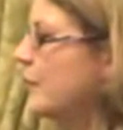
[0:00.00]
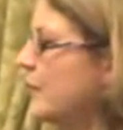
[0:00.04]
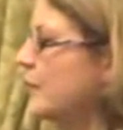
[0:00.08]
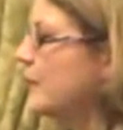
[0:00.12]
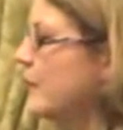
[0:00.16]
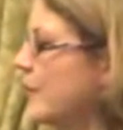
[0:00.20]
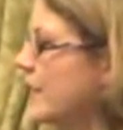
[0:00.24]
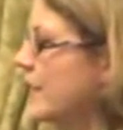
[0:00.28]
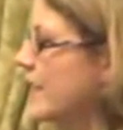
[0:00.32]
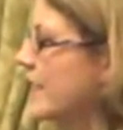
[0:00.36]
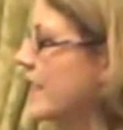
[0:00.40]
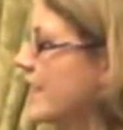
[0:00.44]
will
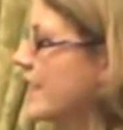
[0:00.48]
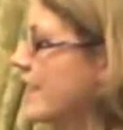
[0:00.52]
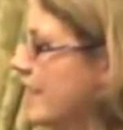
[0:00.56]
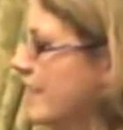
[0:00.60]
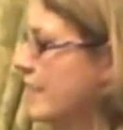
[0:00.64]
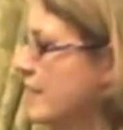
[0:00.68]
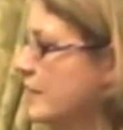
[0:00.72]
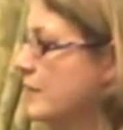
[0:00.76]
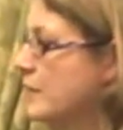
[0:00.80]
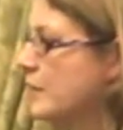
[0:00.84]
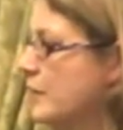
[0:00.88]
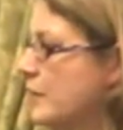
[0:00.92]
be working
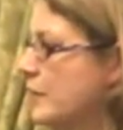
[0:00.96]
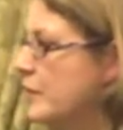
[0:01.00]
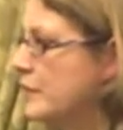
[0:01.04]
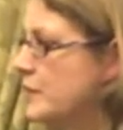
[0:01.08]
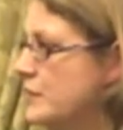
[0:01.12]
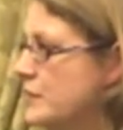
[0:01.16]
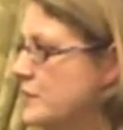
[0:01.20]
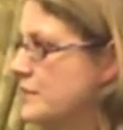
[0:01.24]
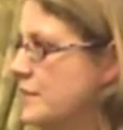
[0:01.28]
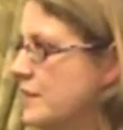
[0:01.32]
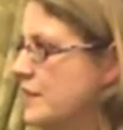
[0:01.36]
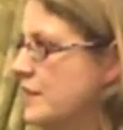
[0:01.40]
in
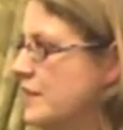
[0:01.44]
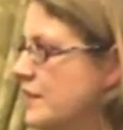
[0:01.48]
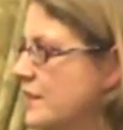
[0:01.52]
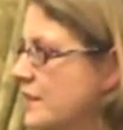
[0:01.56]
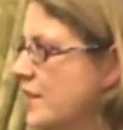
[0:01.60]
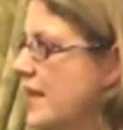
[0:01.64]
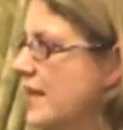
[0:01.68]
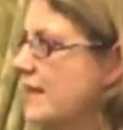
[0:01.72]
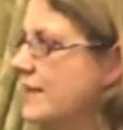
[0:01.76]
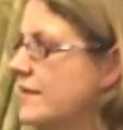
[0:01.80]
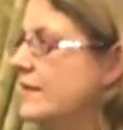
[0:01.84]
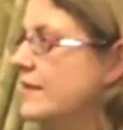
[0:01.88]

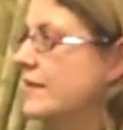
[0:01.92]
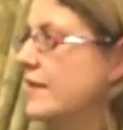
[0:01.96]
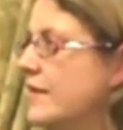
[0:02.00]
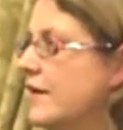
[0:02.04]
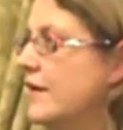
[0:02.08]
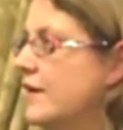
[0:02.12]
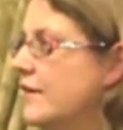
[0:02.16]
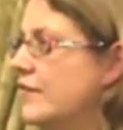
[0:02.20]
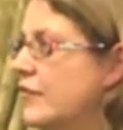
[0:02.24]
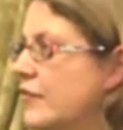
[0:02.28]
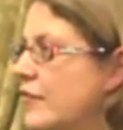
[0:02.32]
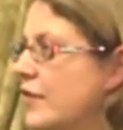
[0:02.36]
Portsmouth and the
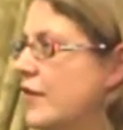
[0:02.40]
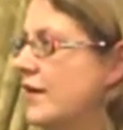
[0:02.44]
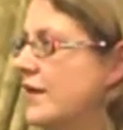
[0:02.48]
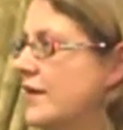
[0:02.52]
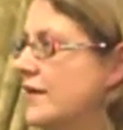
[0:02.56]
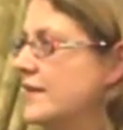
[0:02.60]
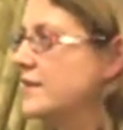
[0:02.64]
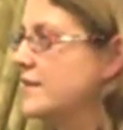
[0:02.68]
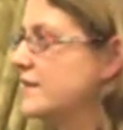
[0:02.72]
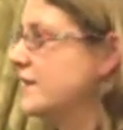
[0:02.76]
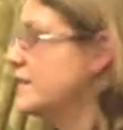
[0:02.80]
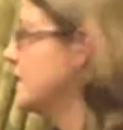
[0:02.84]
Isle of
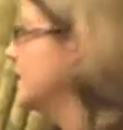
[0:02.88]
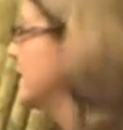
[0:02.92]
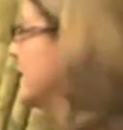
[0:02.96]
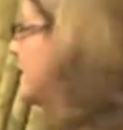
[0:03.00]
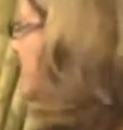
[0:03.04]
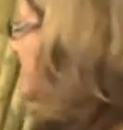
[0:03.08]
Wight.